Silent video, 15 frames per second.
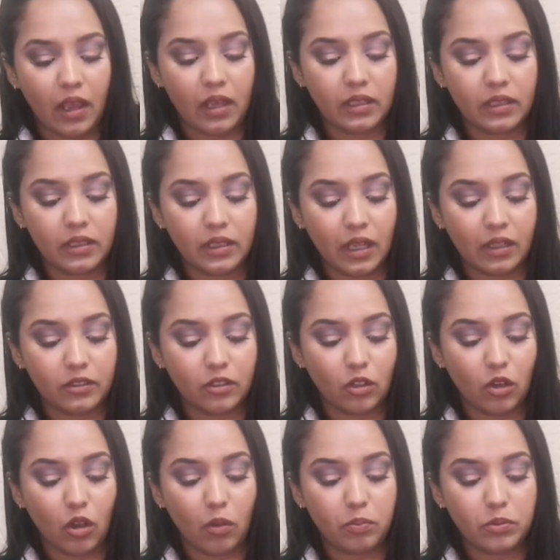And
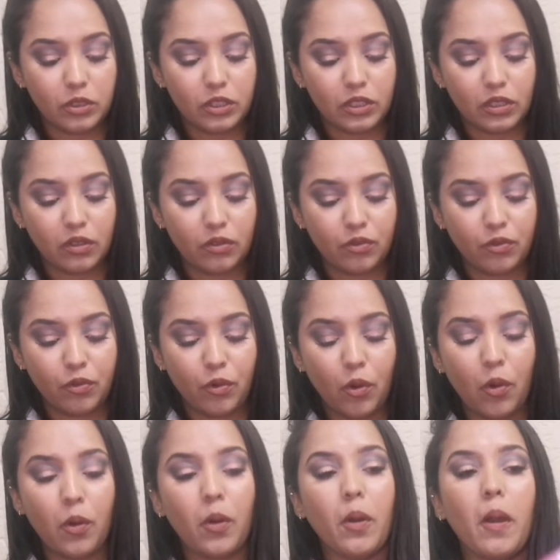another option
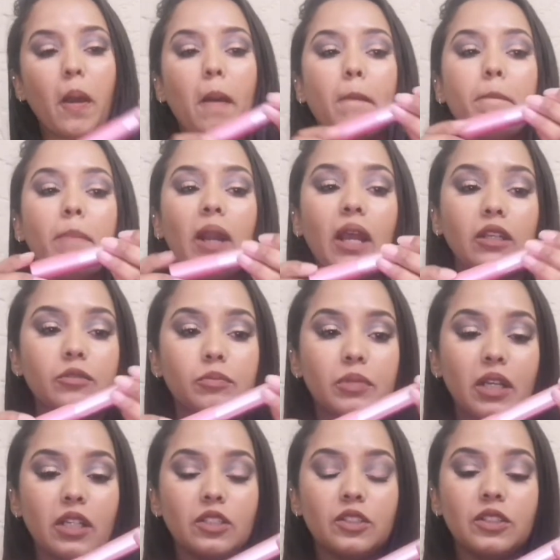for a blush
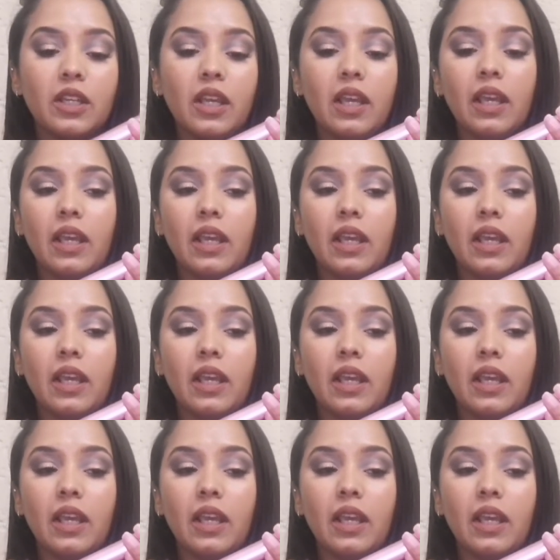brush